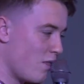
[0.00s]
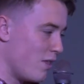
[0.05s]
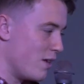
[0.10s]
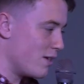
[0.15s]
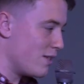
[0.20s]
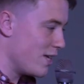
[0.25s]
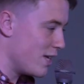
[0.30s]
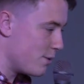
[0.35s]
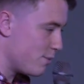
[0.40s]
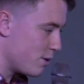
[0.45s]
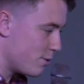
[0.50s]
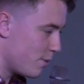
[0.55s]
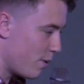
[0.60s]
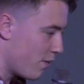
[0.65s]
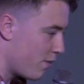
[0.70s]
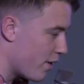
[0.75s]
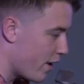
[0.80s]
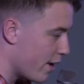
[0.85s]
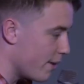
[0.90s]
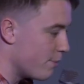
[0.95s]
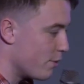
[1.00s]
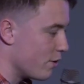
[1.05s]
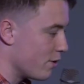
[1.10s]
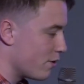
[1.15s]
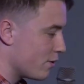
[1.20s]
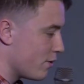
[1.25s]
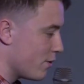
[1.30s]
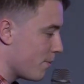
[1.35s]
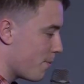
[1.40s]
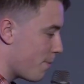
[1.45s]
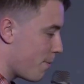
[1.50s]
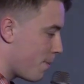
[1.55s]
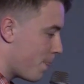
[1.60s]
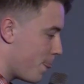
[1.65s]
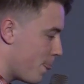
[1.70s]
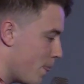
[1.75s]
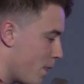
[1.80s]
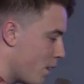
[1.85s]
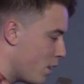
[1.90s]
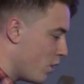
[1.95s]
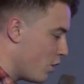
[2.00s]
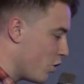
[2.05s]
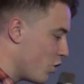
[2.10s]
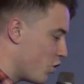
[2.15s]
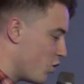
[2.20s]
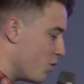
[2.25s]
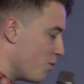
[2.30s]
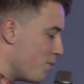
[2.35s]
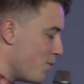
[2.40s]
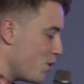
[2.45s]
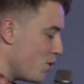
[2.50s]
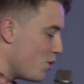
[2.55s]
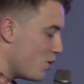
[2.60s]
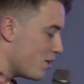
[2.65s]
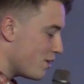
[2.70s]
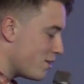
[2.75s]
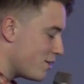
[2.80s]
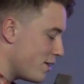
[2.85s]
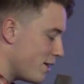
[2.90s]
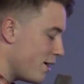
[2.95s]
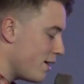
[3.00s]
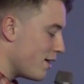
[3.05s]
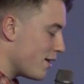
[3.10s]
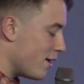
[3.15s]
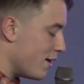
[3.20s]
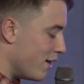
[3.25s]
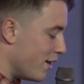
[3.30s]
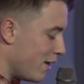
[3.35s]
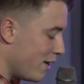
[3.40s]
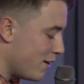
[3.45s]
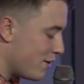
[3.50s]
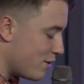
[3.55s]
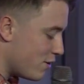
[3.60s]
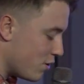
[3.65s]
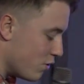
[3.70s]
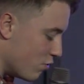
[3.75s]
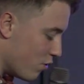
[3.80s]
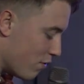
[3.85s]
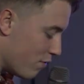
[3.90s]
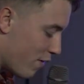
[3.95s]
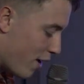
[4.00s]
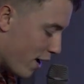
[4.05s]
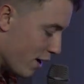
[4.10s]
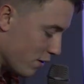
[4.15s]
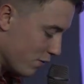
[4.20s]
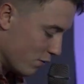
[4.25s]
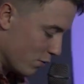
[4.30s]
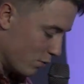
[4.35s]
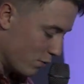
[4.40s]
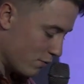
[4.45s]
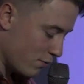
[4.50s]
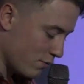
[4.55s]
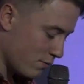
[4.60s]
This leads me to my third point. Community leads to revival.